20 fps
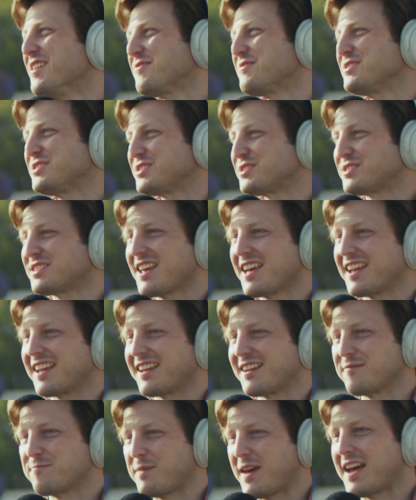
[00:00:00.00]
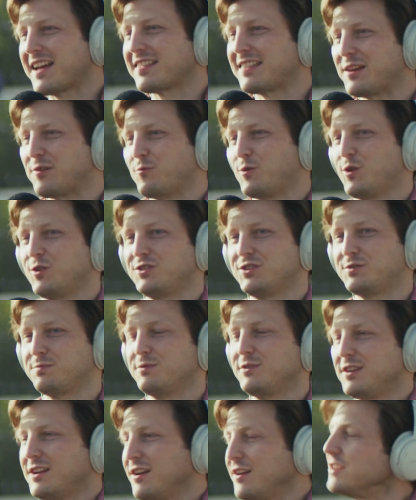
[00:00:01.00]
we just like back then we were just
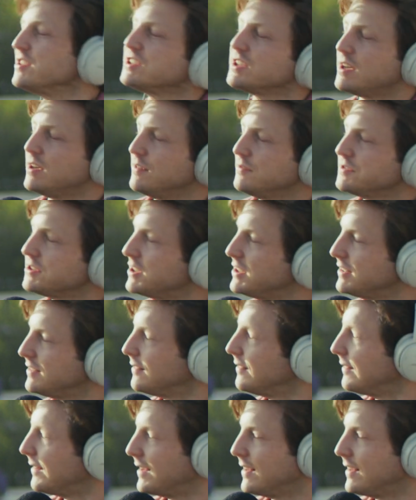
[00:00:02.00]
putting ourselves in